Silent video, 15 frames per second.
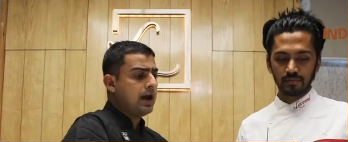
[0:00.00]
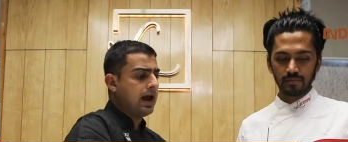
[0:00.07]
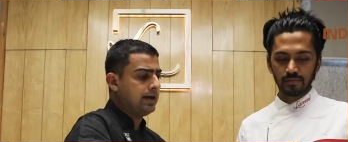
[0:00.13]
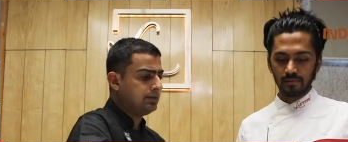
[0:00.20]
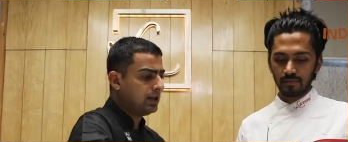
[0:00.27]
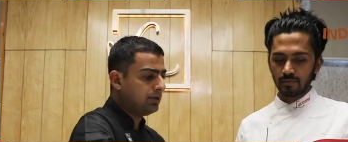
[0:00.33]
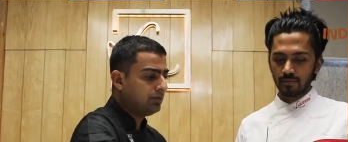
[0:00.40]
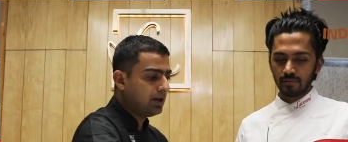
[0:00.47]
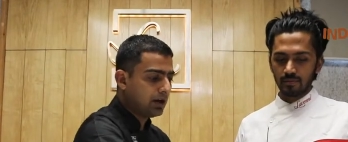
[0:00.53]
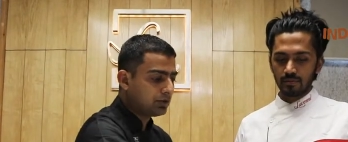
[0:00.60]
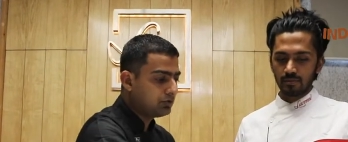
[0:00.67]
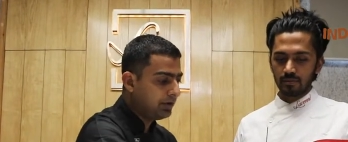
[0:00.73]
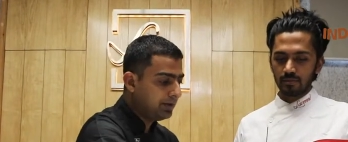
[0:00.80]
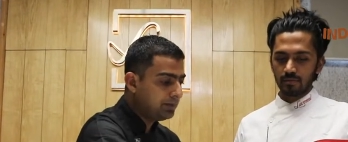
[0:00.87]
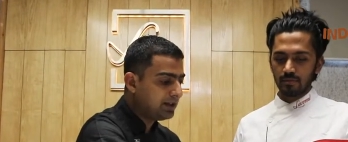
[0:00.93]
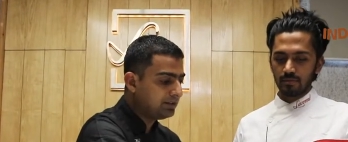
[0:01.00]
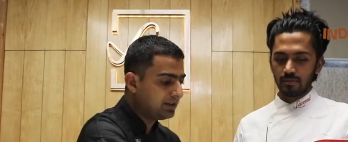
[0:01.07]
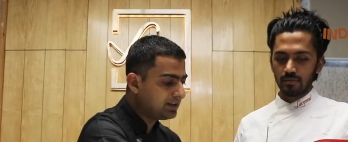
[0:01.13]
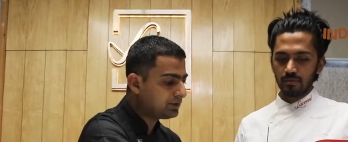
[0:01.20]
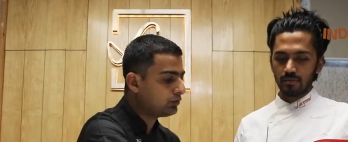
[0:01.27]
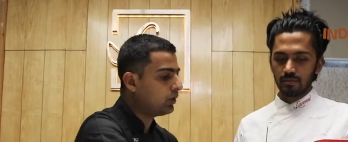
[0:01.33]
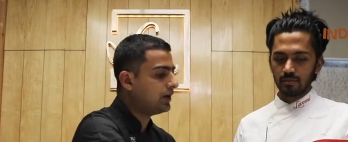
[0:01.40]
Speaker 1: and then we are
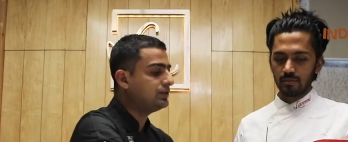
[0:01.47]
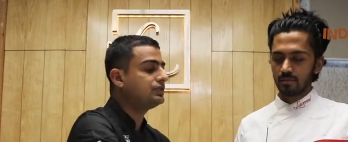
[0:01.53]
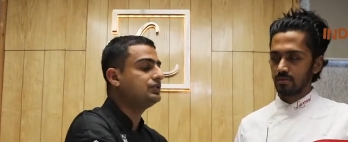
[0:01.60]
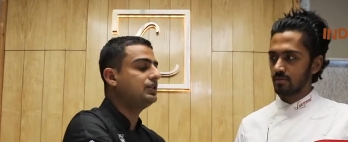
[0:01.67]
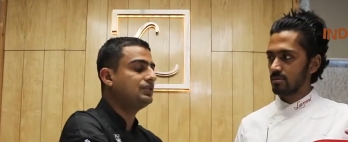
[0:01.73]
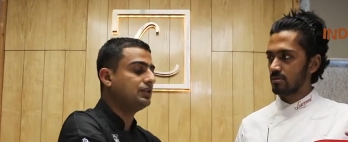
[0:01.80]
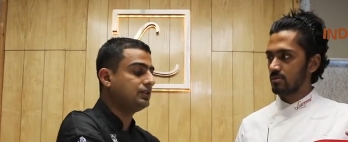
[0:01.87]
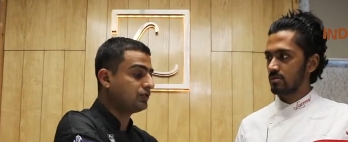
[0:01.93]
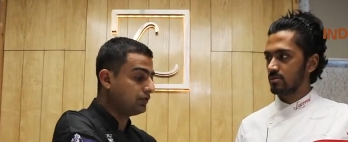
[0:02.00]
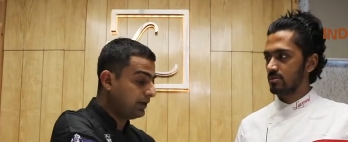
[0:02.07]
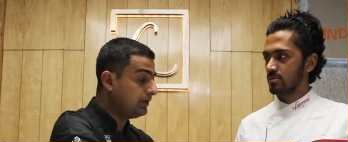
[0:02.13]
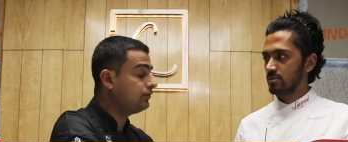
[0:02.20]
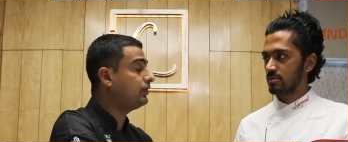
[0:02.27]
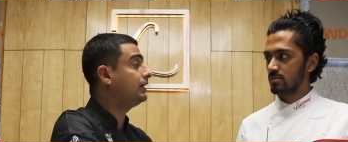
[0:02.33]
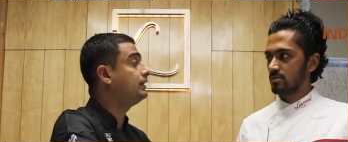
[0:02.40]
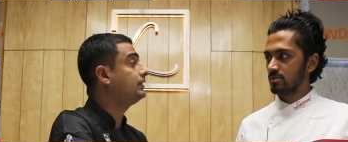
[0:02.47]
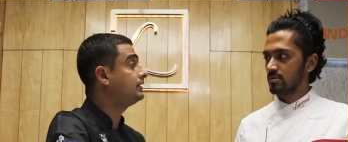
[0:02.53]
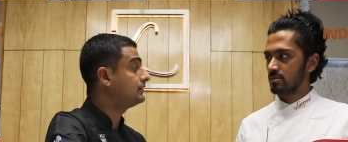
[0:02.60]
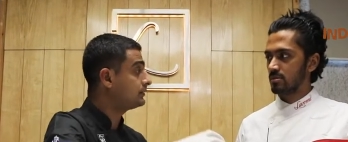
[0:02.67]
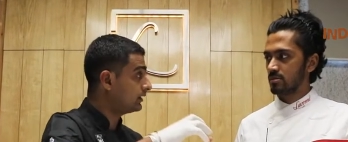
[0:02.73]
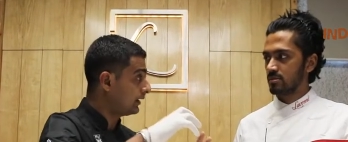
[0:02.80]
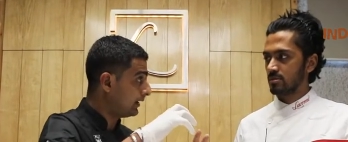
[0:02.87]
creaming this. Once this is creamed, when
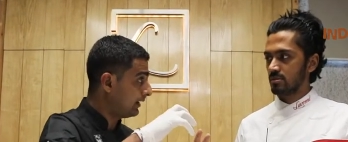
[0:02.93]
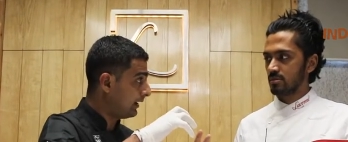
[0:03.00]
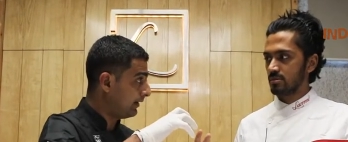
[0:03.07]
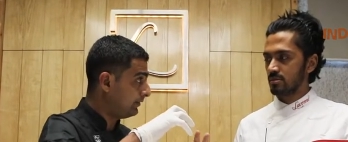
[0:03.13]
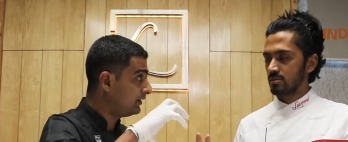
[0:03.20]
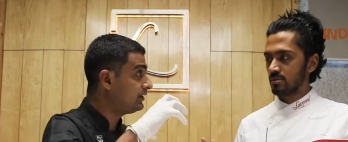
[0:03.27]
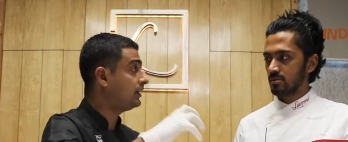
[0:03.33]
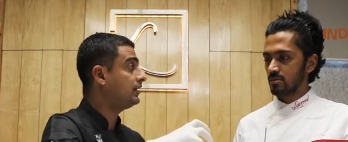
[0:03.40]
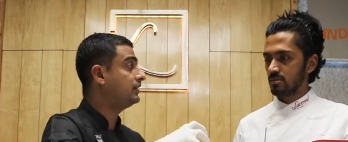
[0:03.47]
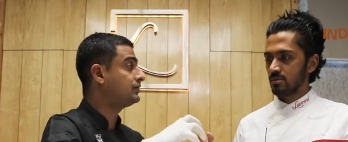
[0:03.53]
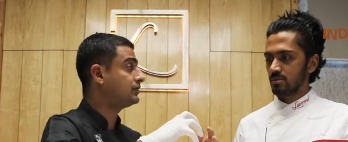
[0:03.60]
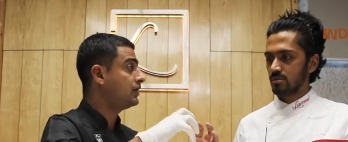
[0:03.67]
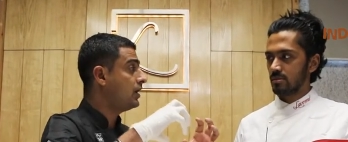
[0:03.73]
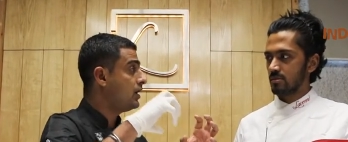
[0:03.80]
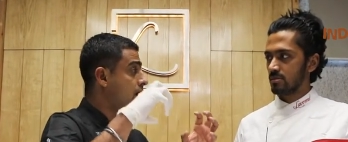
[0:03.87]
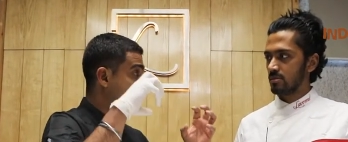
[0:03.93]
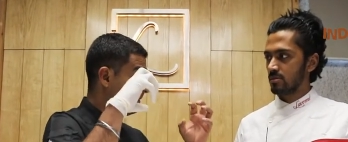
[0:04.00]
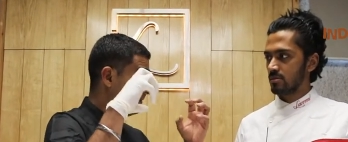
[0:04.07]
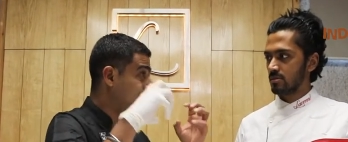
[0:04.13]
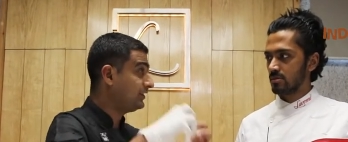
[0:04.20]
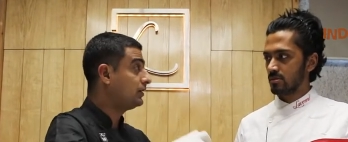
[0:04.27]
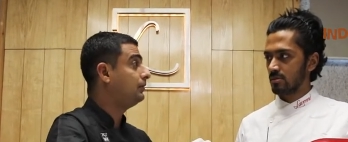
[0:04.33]
it is everything is
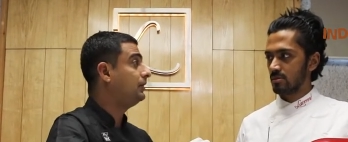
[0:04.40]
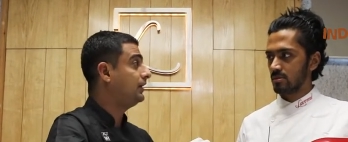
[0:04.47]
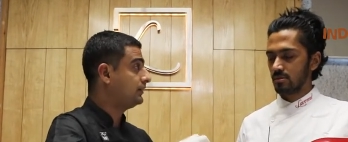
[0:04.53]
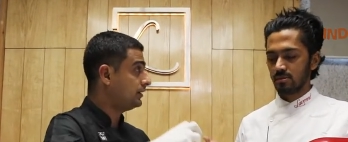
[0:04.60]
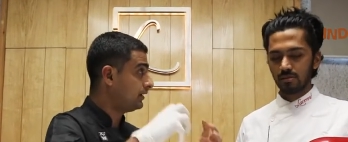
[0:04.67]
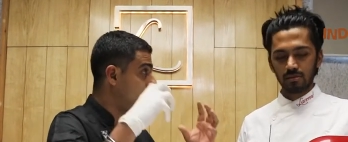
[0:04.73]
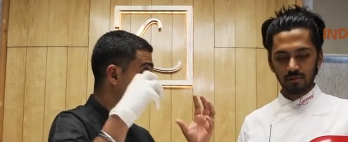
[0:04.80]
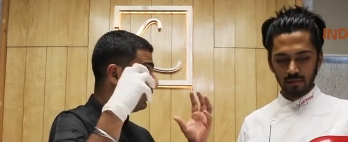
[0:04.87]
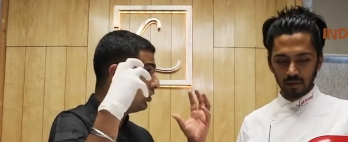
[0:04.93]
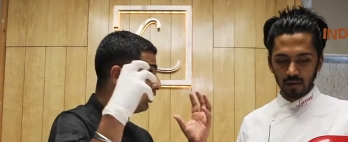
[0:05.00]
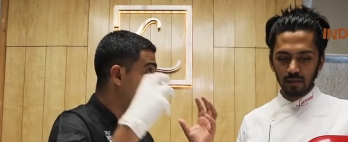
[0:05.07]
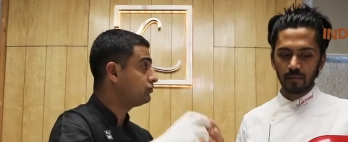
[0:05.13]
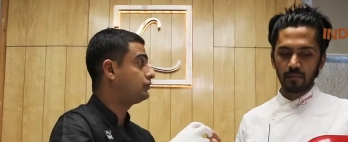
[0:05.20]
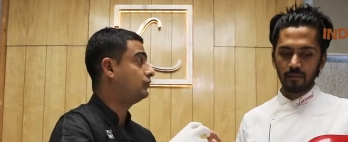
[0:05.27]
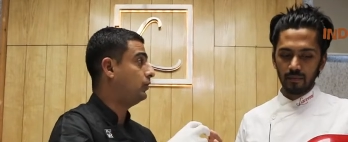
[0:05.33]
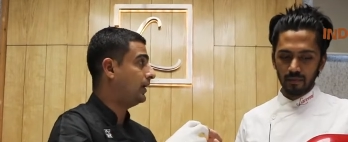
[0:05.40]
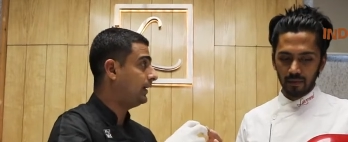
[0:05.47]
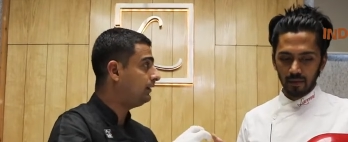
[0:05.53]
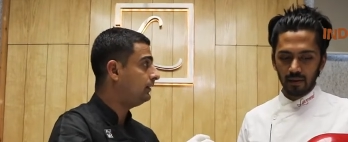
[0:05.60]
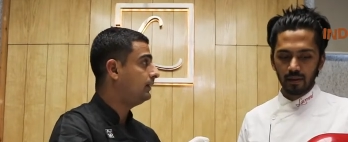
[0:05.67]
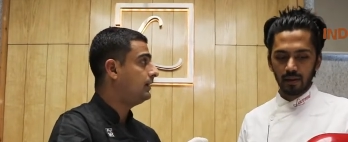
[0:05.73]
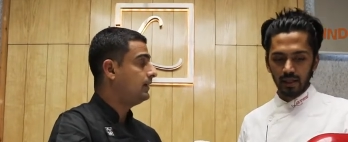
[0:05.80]
amalgamated, melanged
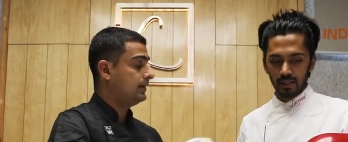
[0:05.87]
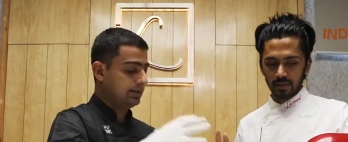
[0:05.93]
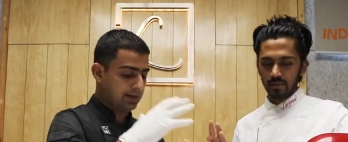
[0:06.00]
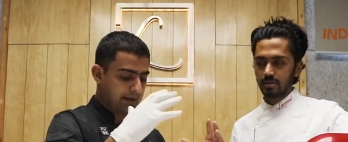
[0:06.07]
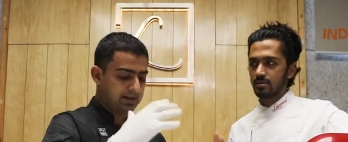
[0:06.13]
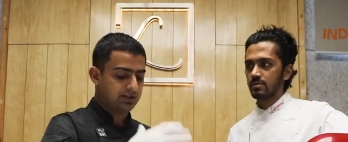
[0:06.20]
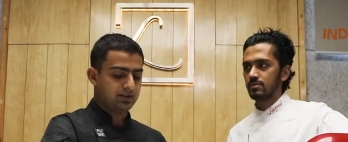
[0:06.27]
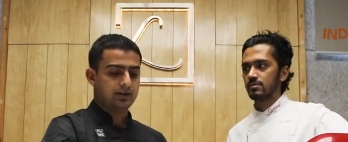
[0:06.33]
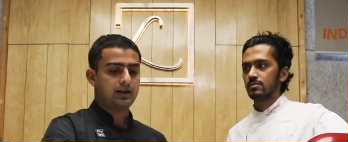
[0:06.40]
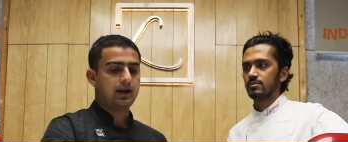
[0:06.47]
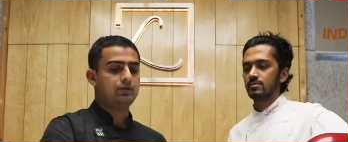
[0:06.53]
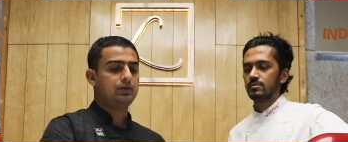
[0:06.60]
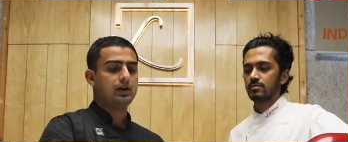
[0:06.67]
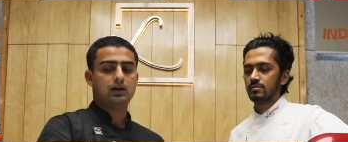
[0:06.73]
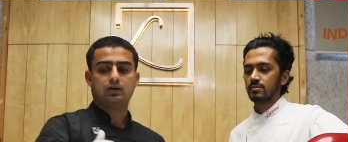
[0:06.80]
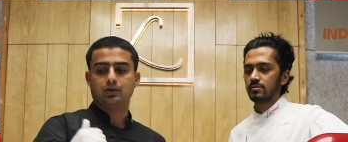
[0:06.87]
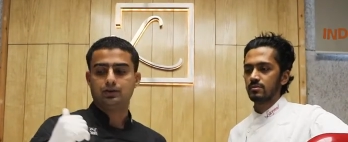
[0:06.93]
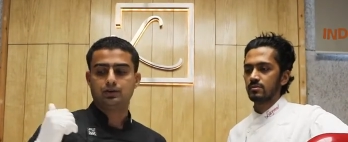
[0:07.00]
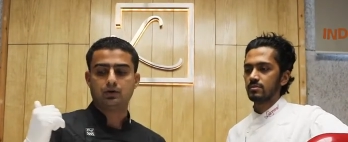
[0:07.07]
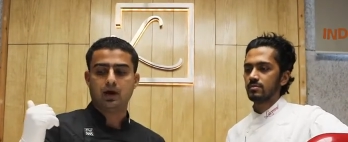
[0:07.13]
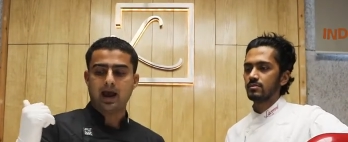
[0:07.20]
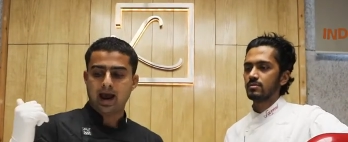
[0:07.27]
well. Yes. That is the time we are
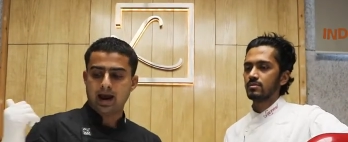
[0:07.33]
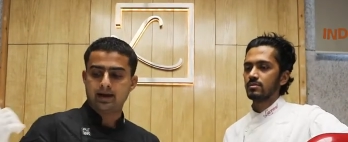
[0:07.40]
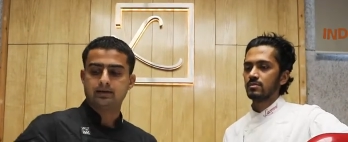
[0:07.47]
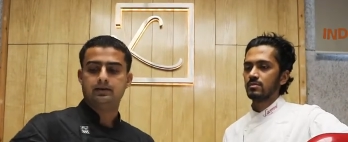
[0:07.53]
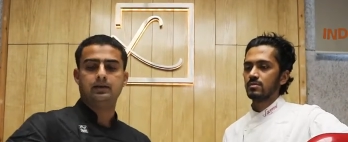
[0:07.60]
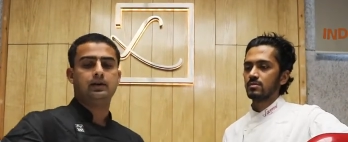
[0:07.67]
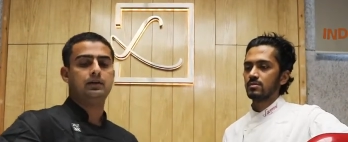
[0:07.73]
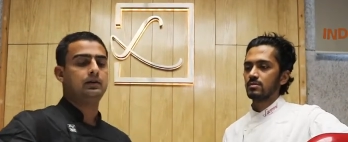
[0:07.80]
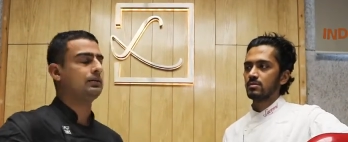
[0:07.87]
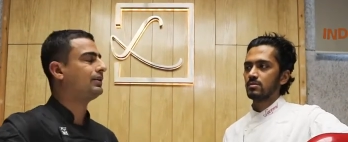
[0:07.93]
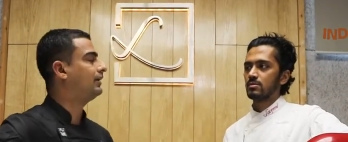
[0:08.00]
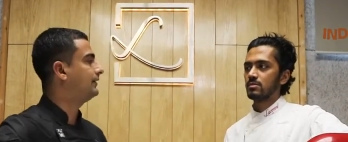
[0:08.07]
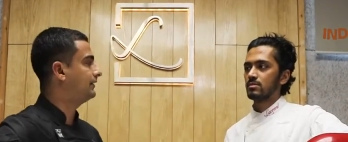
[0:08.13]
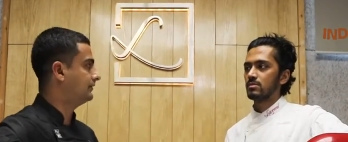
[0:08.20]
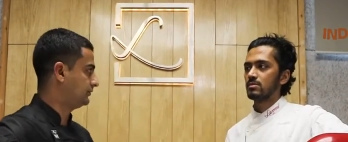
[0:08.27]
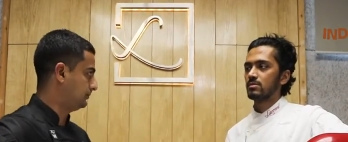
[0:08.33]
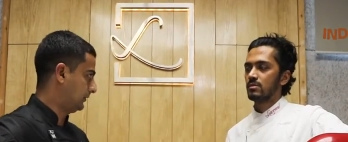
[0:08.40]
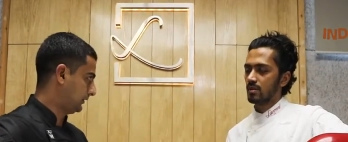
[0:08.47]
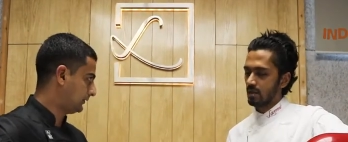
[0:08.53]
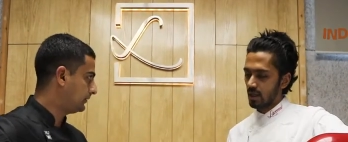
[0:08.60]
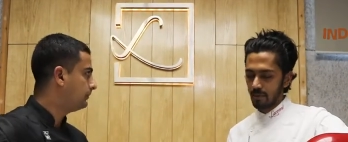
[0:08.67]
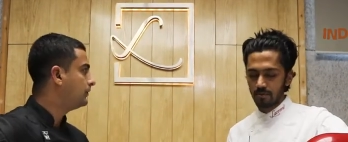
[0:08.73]
going to add the condensed
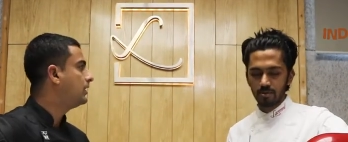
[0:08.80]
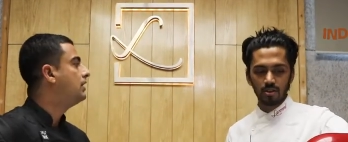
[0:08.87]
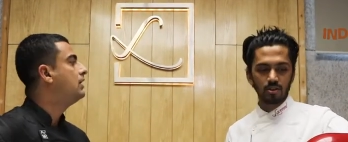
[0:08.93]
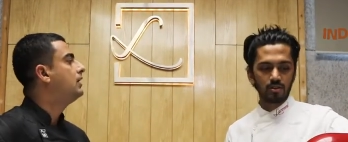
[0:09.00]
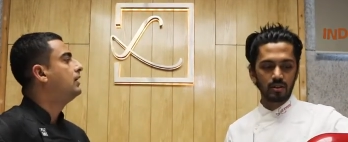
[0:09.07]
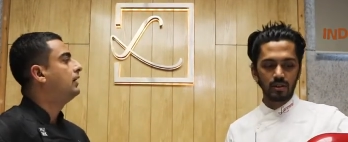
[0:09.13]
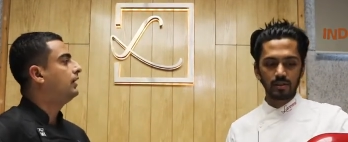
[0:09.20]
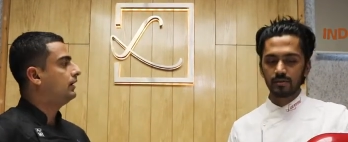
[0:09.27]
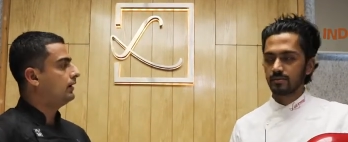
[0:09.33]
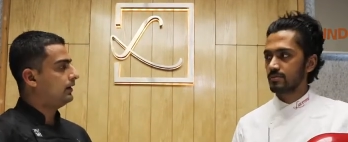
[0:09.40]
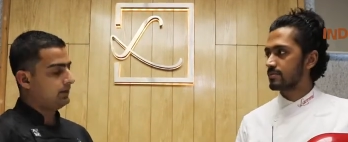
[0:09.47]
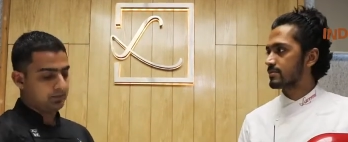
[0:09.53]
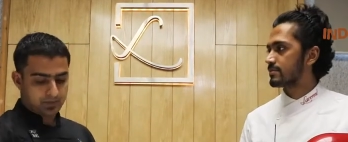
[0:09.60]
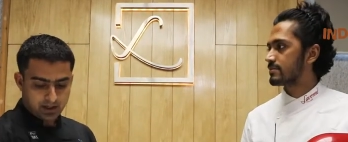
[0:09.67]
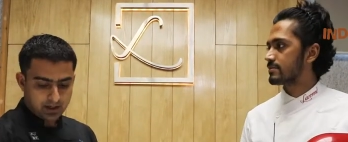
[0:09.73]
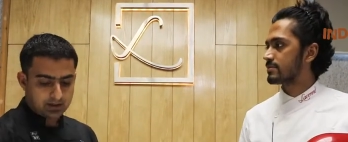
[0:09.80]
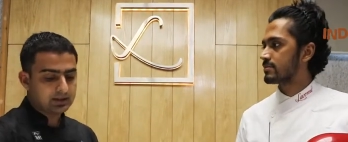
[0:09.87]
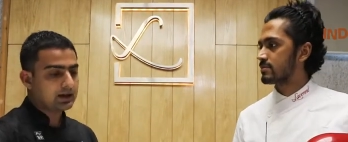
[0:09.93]
milk. Absolutely. Um, here